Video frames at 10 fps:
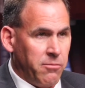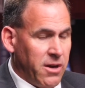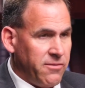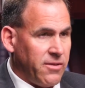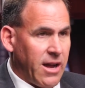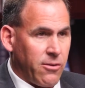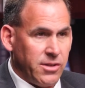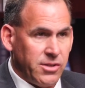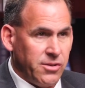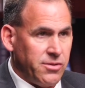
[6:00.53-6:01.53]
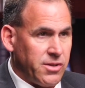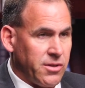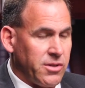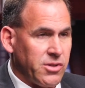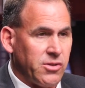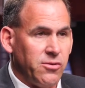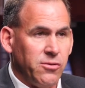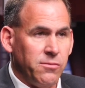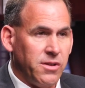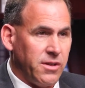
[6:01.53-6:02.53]
bud flower that's used and
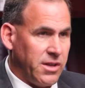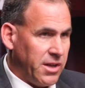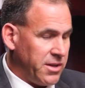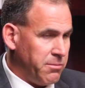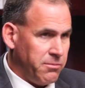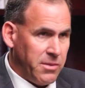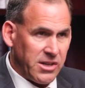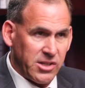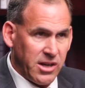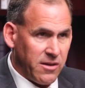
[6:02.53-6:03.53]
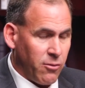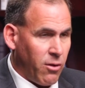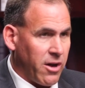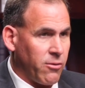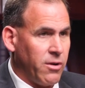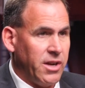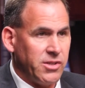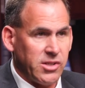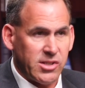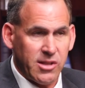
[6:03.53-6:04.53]
consumed. It makes it into the
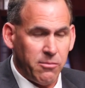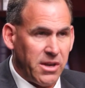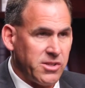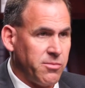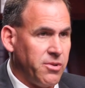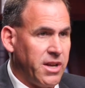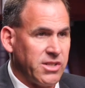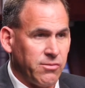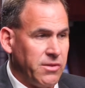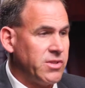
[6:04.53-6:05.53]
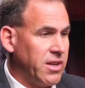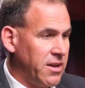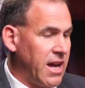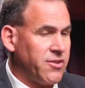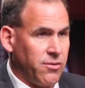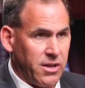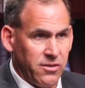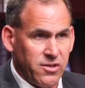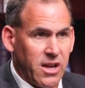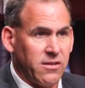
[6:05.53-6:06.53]
waterways, it's at the base of plants. We've seen it actually in
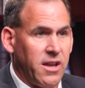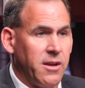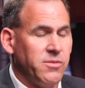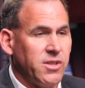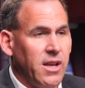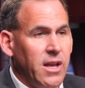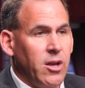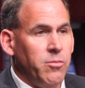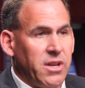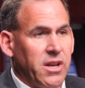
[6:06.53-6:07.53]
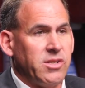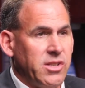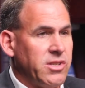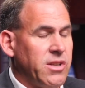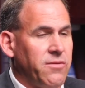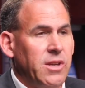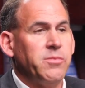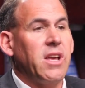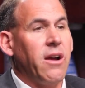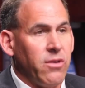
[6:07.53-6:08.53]
check dams, because this stuff
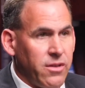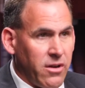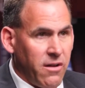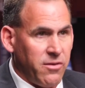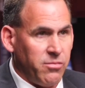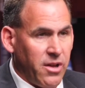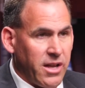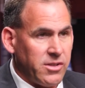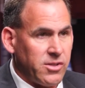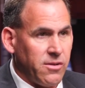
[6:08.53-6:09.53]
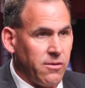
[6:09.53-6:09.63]
keeps everything off the plants,